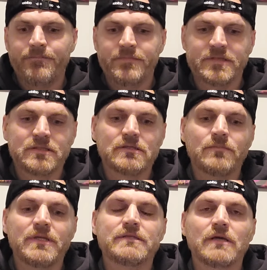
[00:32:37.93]
this is
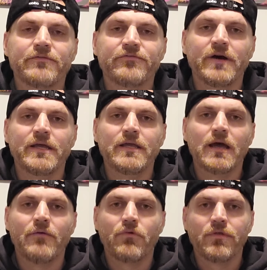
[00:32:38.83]
gonna be a tough fight.
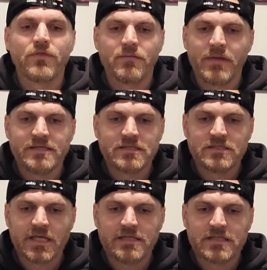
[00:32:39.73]
I really think Macy
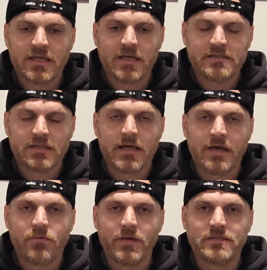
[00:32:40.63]
Chiasson has a
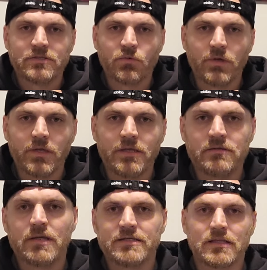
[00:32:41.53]
lot of ways to
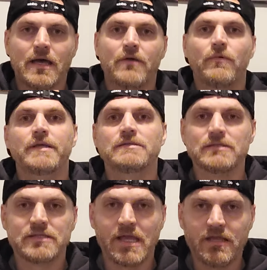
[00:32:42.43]
win, has a lot of ways to
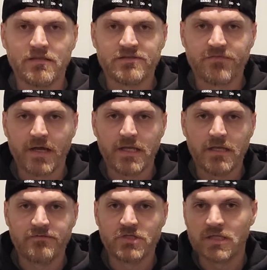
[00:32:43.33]
stay in this fight.
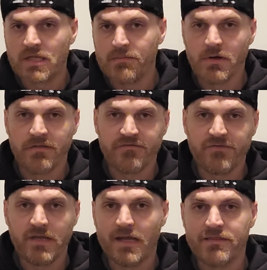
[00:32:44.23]
If she can keep it on the
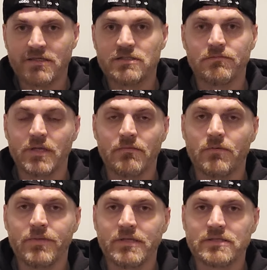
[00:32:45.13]
feet, I think she'll be able to
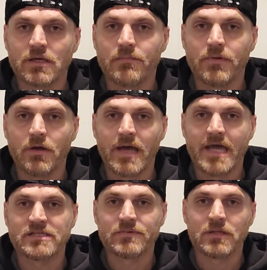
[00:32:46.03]
piece up uh,
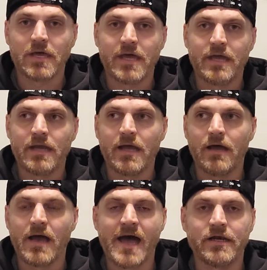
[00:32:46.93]
Aspen Ladd.
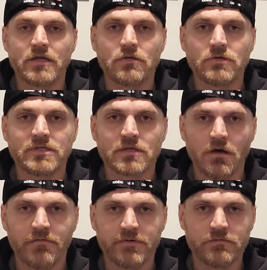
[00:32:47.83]
Uh, Yana
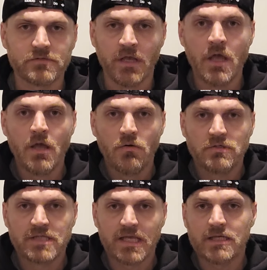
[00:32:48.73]
Kunitskaya was
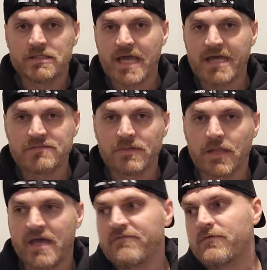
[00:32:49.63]
was taken into Aspen
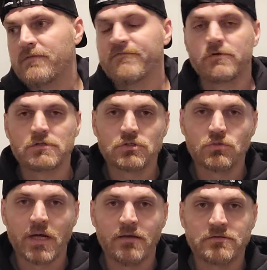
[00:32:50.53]
Ladd for them first
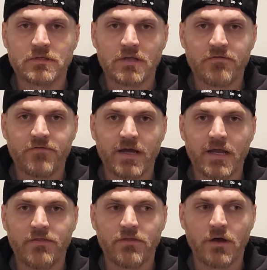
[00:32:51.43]
two rounds in their fight,
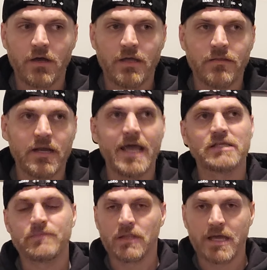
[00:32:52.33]
I thought, and then
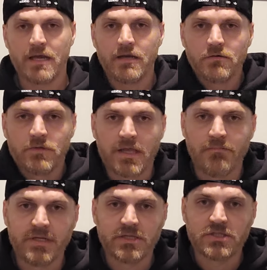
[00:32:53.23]
Aspen Ladd hit her with
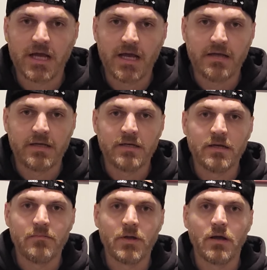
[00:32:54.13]
that big shot and ended
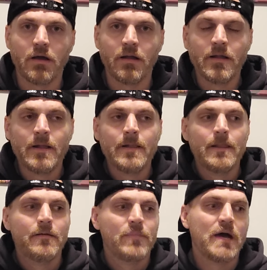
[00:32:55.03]
up uh,
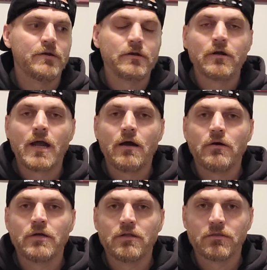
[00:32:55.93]
pounding her
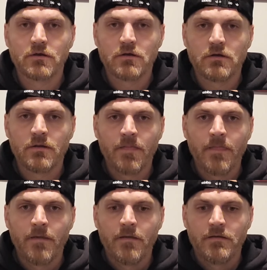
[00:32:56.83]
out in the third.
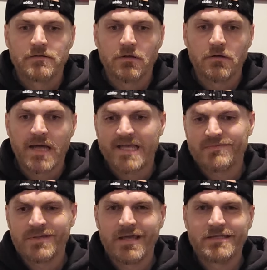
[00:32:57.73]
So
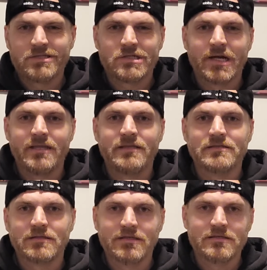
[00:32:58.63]
Aspen Ladd's striking is
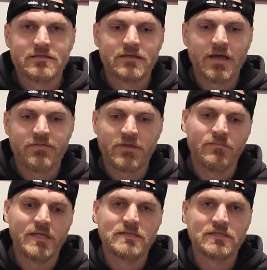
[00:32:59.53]
decent. I think
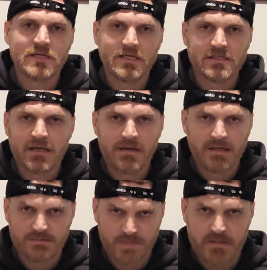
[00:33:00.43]
Macy Chiasson
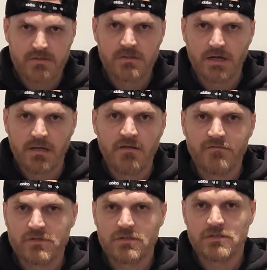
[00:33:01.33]
has better striking
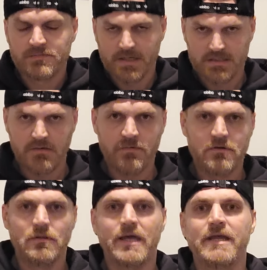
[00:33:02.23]
for sure, especially with
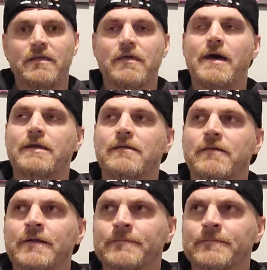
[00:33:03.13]
their length, height.